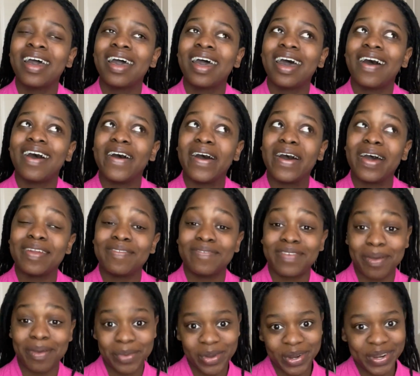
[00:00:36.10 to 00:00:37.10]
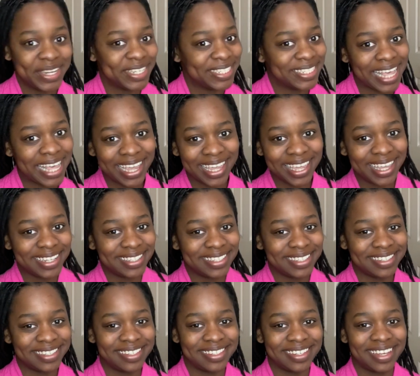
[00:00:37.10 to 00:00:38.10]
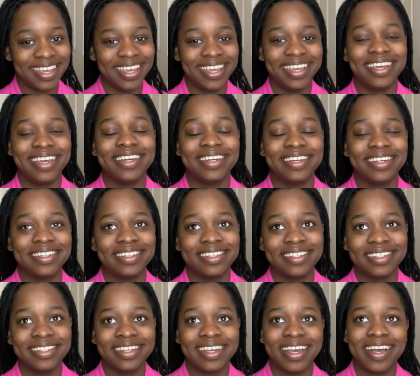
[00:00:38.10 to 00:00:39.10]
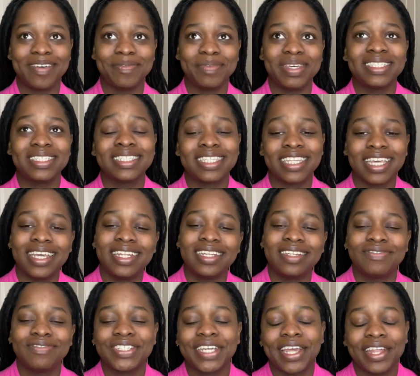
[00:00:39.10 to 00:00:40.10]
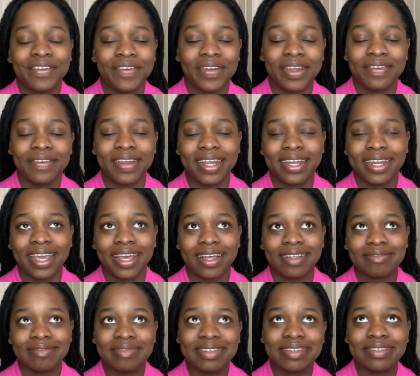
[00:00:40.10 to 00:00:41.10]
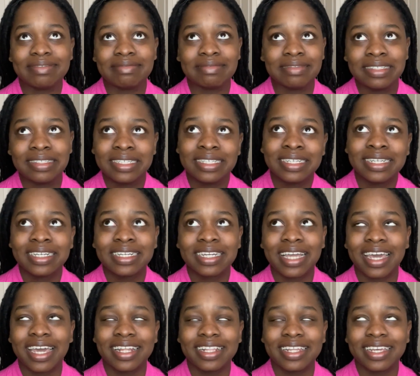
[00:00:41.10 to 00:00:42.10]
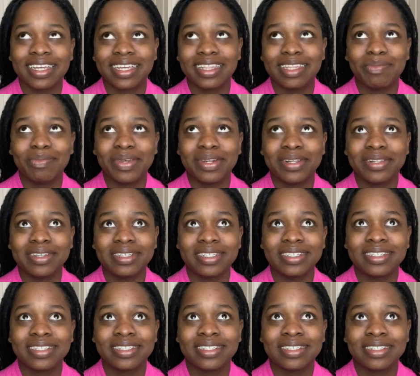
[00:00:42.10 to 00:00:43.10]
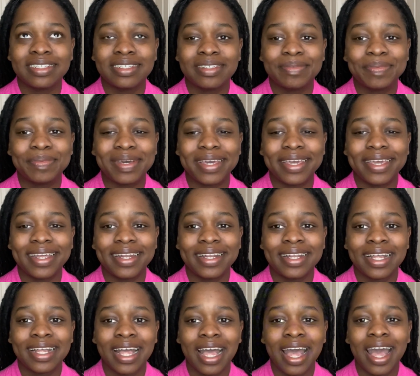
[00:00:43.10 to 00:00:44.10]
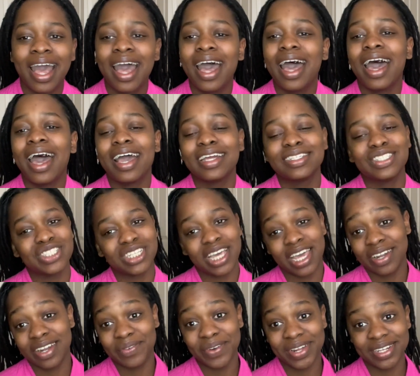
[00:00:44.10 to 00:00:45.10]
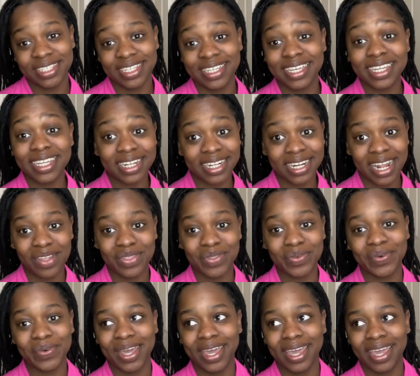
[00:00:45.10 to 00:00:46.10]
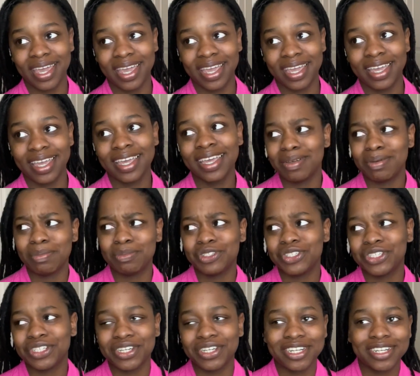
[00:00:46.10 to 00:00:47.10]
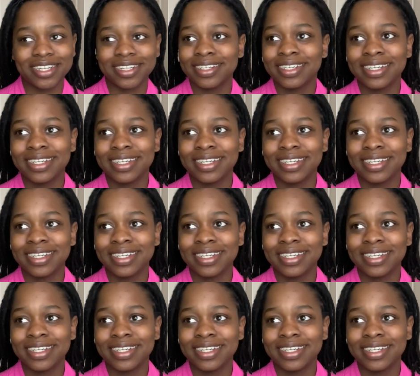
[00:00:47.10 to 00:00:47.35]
on February 2nd, and it's the end of January right now. Well, kind of like in the middle-ish, but I just kind of wanted to get it out the way. I'm sure